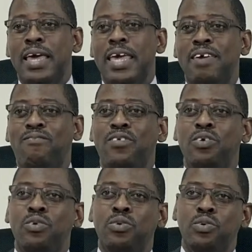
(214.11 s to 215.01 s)
If
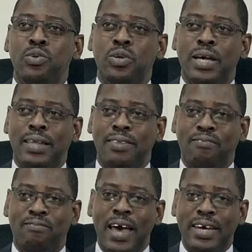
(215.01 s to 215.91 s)
you look at the
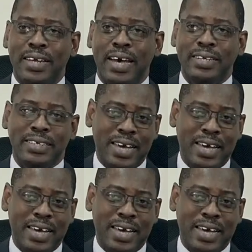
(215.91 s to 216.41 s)
fact that